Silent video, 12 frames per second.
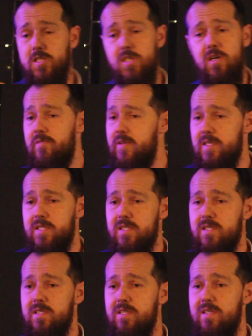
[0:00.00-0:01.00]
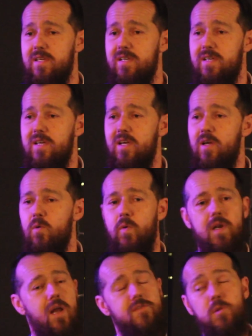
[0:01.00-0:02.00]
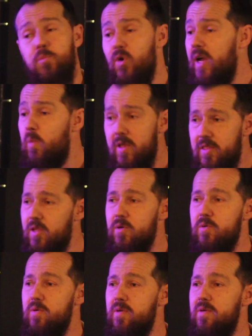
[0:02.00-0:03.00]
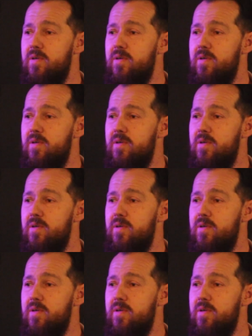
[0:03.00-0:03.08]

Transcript: service. We'd love to pray with you.